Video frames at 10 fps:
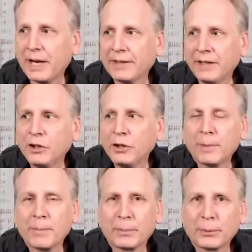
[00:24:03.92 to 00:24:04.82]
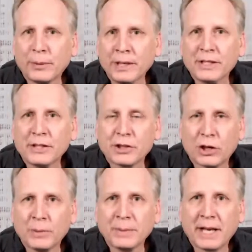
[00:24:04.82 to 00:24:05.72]
I think you can
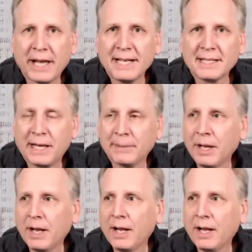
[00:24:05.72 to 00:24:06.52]
predetermine ahead of time.